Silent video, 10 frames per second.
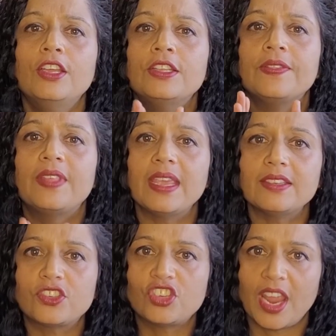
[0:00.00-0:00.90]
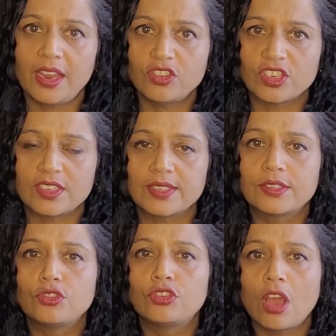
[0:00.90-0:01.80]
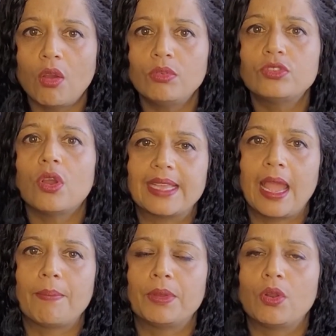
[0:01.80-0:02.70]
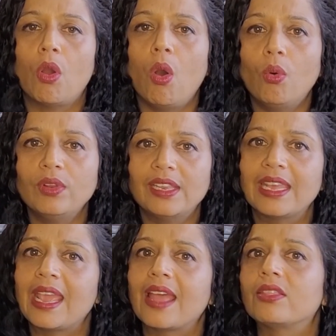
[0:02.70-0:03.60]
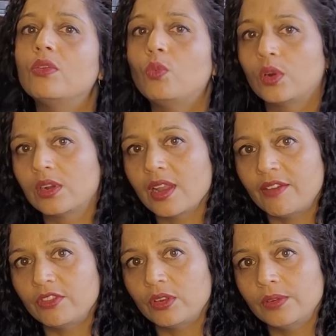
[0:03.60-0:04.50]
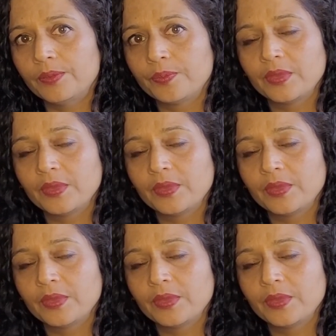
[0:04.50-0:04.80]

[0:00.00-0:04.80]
These changes don't happen only at the word level.